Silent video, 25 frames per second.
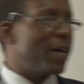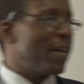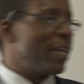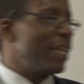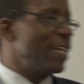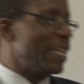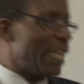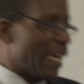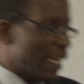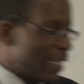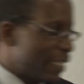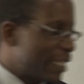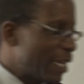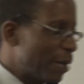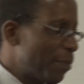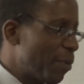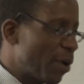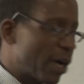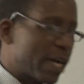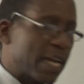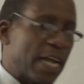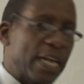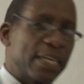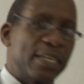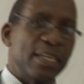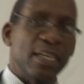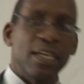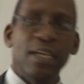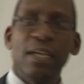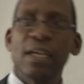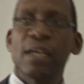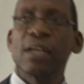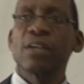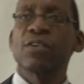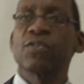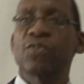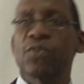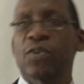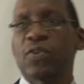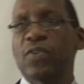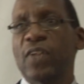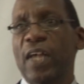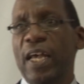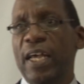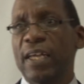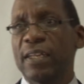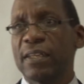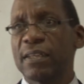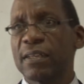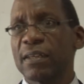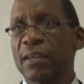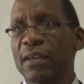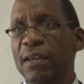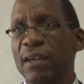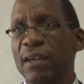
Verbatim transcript: in a democratic society.